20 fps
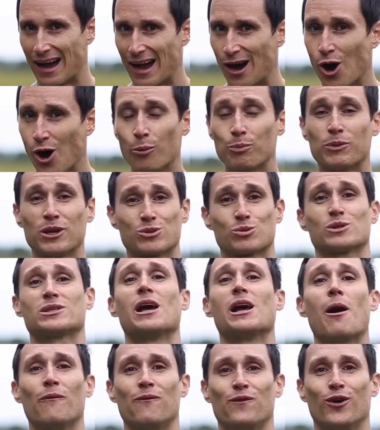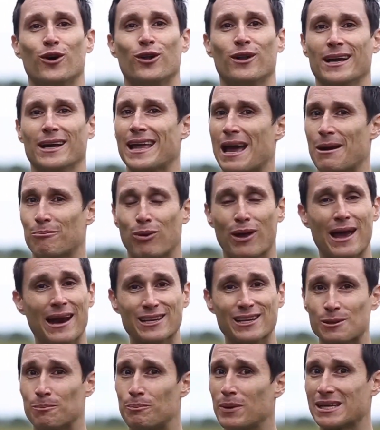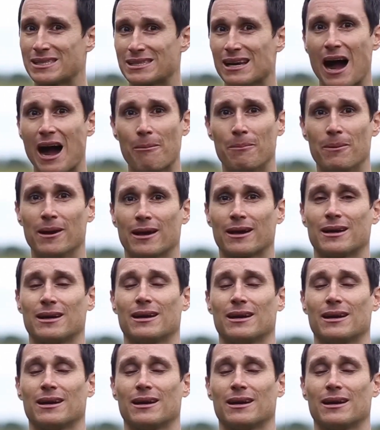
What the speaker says: hope this was helpful. Again, planning is a big topic,